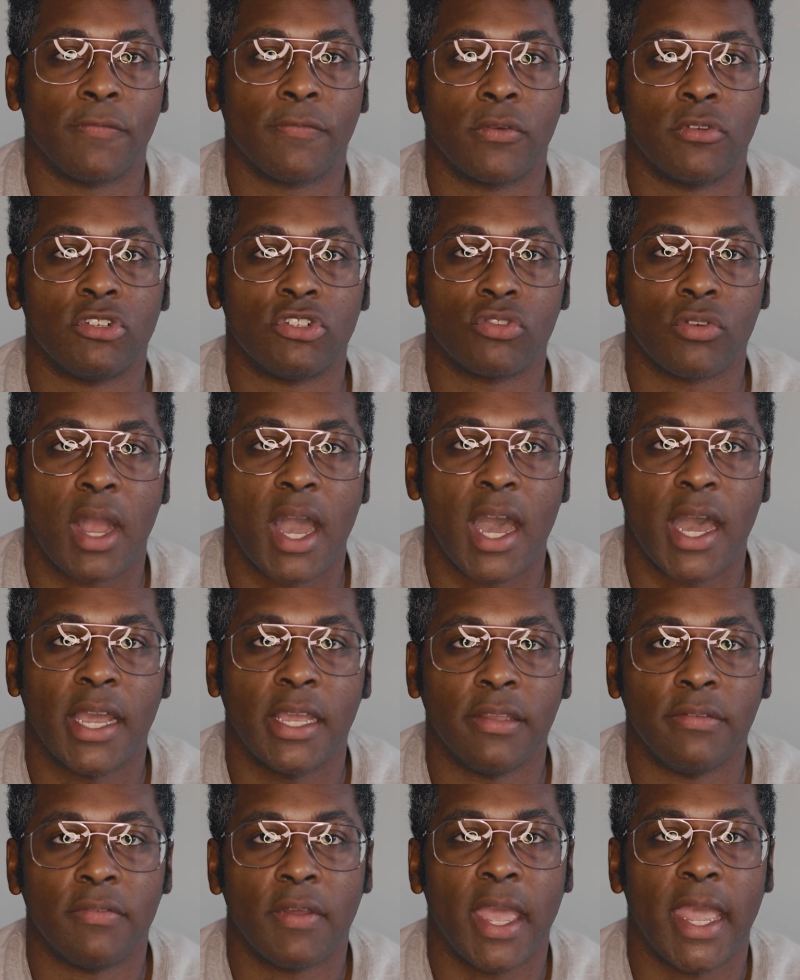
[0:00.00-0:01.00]
for
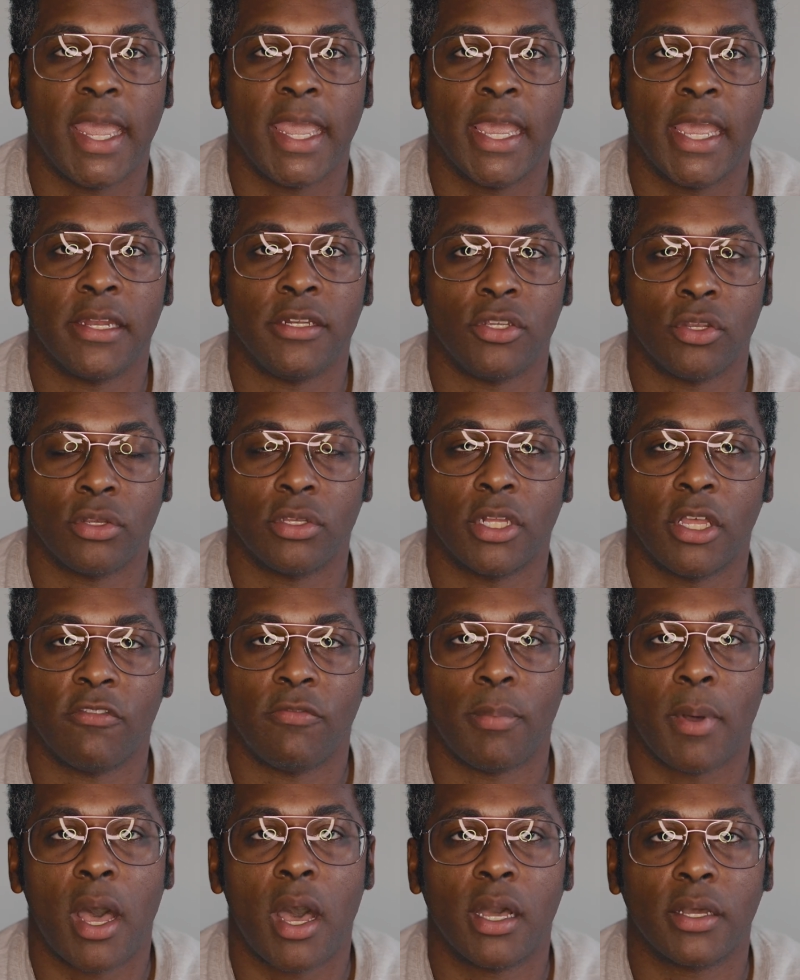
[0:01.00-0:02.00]
drive and your
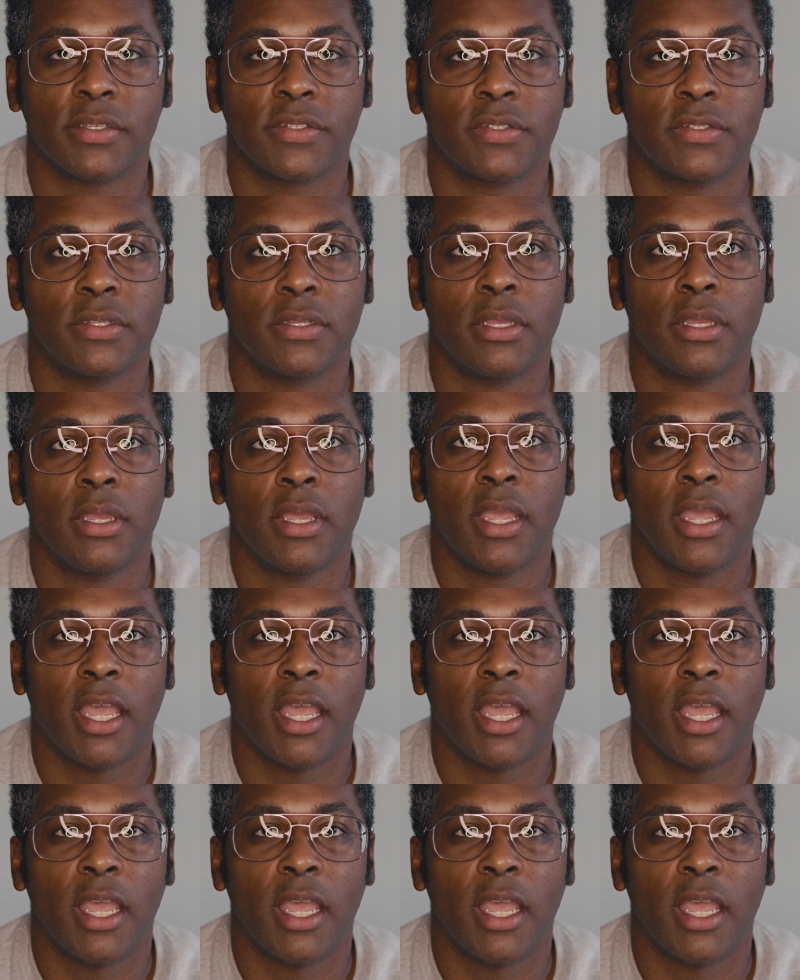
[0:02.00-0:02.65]
glove box.